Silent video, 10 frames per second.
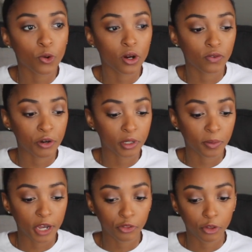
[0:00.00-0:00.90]
or if I want to
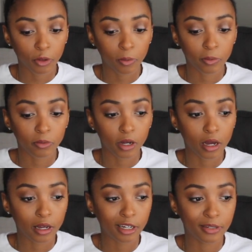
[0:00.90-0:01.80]
buy them
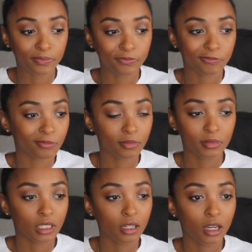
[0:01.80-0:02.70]

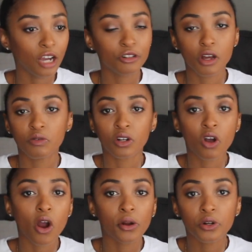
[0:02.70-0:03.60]
I don't know,
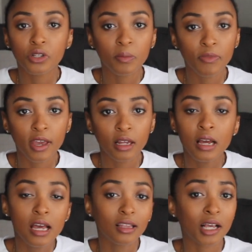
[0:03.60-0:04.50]
a card or something,
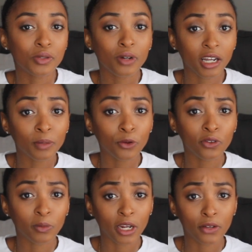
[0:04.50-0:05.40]
that's where I can pull
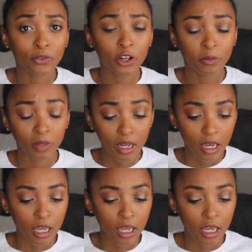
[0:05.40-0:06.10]
the money from.